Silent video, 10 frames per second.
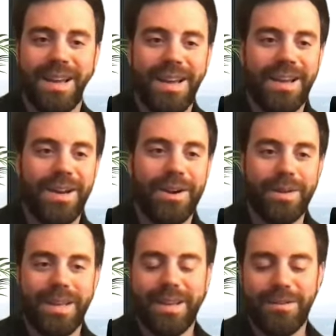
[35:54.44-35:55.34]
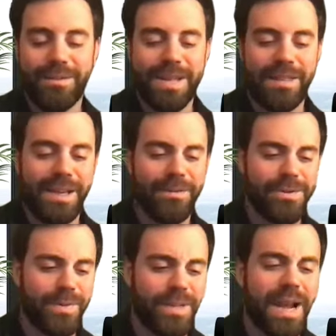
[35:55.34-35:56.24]
he was, I think he
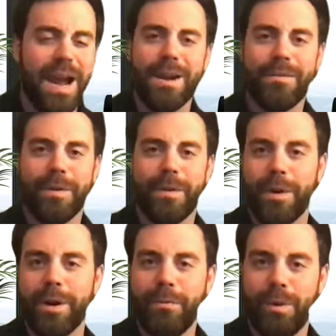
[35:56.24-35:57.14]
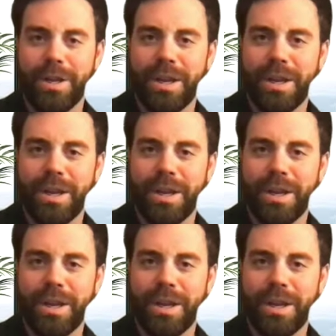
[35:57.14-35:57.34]
was retired for 31